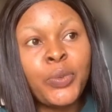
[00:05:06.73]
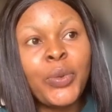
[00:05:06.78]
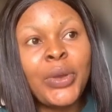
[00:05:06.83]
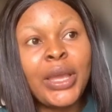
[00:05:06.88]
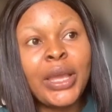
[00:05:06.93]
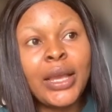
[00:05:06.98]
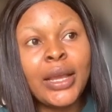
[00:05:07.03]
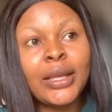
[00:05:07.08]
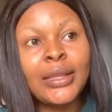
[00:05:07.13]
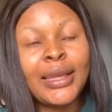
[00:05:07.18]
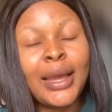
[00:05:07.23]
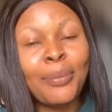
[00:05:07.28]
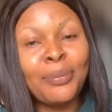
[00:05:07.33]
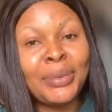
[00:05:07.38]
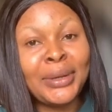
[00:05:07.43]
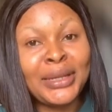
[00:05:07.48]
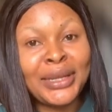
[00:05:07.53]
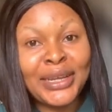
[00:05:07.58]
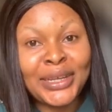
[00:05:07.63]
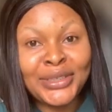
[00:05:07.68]
where the
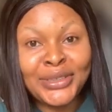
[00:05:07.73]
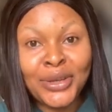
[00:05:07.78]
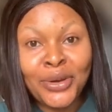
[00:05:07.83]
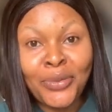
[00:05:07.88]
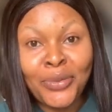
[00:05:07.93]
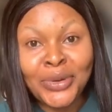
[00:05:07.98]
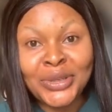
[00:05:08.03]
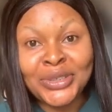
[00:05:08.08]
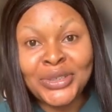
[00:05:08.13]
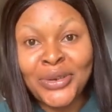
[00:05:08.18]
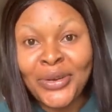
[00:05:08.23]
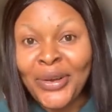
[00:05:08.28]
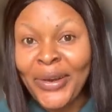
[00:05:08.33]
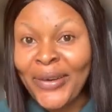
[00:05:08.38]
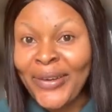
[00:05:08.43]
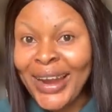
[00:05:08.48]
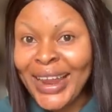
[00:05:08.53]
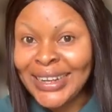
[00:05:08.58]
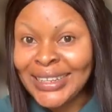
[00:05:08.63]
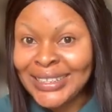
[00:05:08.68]
application was not
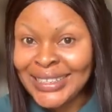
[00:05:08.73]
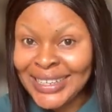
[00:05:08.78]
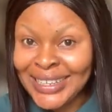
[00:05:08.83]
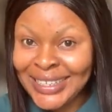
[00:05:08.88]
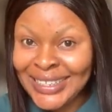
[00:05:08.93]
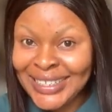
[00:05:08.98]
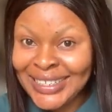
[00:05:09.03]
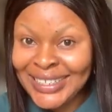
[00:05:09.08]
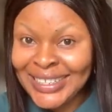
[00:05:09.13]
granted.